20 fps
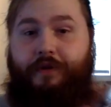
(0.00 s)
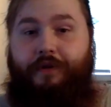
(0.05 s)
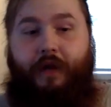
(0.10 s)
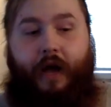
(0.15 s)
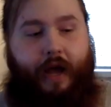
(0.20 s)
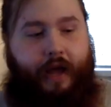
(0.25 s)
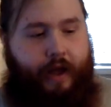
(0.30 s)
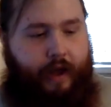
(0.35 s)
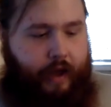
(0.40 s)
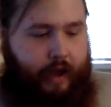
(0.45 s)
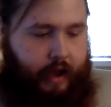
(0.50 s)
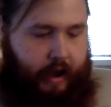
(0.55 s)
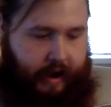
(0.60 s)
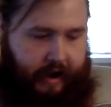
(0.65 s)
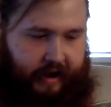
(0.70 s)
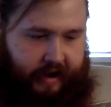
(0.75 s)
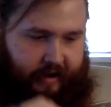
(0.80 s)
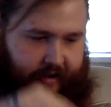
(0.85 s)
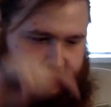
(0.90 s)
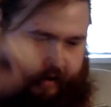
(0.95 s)
Like,
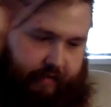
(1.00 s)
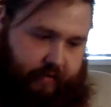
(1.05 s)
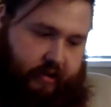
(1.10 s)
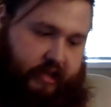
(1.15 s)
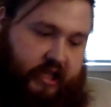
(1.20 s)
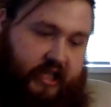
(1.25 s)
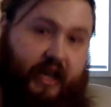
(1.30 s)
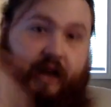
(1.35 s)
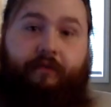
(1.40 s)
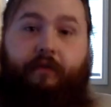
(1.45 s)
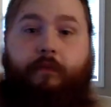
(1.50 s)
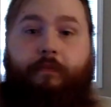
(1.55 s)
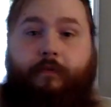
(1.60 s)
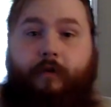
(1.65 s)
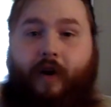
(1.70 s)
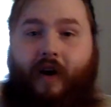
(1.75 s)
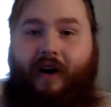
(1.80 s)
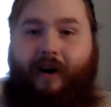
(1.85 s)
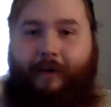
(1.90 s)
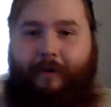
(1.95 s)
there were several
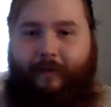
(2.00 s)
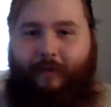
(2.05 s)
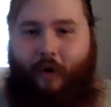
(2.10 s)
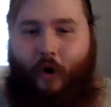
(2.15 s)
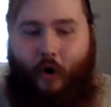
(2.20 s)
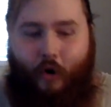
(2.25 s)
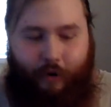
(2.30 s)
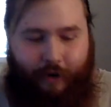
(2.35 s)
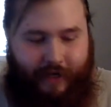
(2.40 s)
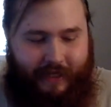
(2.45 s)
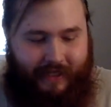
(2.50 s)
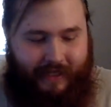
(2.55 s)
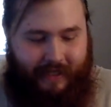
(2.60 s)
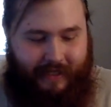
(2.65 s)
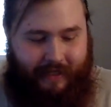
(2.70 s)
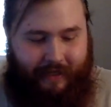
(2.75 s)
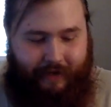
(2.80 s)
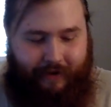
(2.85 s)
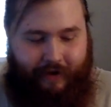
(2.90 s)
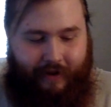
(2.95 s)
points
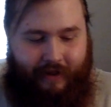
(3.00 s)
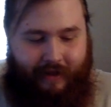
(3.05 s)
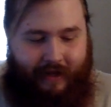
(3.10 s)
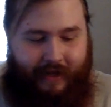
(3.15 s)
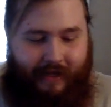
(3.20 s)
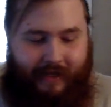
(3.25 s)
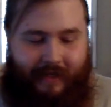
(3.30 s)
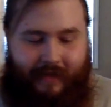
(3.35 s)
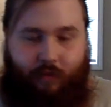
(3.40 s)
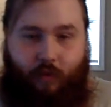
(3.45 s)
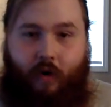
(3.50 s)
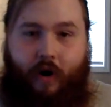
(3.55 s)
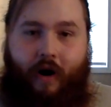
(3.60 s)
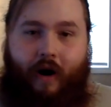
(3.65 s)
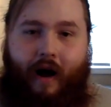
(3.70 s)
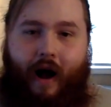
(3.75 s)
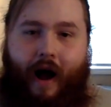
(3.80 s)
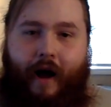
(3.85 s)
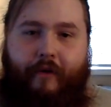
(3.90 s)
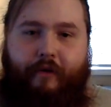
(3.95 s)
during this
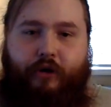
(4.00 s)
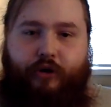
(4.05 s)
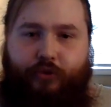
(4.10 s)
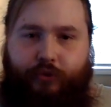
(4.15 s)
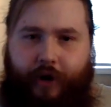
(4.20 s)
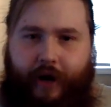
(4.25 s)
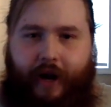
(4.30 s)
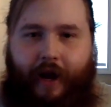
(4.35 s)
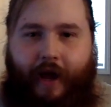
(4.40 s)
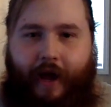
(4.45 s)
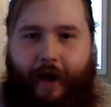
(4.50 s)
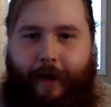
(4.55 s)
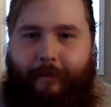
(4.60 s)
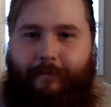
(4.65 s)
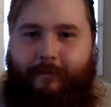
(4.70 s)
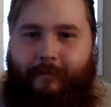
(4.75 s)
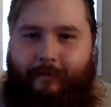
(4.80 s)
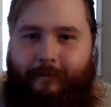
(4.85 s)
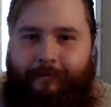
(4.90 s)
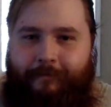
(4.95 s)
where I was reading it
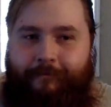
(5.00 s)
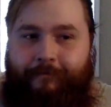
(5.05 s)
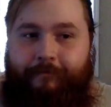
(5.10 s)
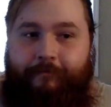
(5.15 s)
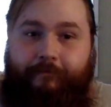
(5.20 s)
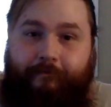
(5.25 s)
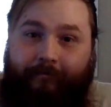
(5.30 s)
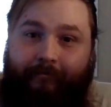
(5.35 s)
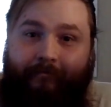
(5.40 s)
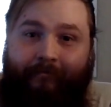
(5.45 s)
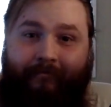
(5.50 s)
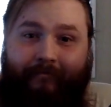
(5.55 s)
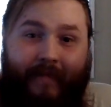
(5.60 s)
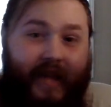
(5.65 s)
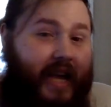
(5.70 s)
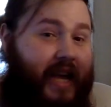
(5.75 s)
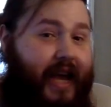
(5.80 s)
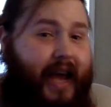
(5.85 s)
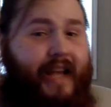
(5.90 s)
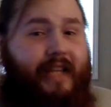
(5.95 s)

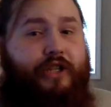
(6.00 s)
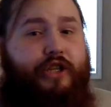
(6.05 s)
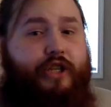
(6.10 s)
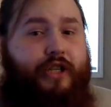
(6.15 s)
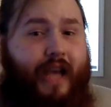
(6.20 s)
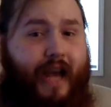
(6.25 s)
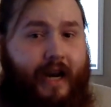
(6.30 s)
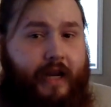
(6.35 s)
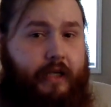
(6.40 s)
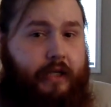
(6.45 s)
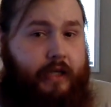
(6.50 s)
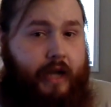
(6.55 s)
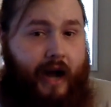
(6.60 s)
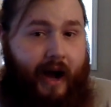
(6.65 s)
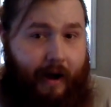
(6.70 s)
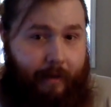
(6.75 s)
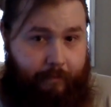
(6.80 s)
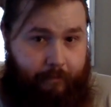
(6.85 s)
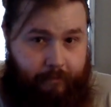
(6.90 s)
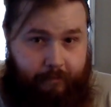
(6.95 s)
and just had to
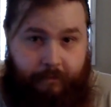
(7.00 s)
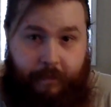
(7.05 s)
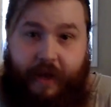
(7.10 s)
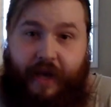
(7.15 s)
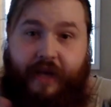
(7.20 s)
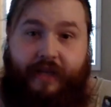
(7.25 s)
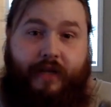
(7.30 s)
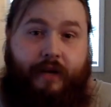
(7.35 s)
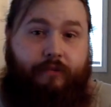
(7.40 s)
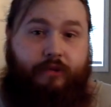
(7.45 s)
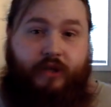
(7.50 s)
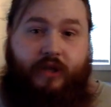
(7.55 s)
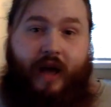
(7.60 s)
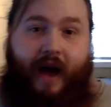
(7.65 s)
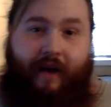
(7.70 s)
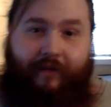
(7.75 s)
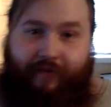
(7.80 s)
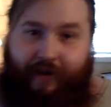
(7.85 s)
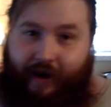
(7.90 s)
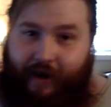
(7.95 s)
stop because I was
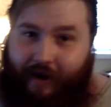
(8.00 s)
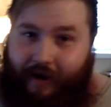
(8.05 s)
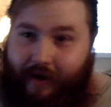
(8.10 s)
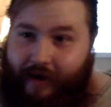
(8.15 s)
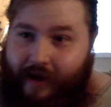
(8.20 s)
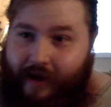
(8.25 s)
laughing.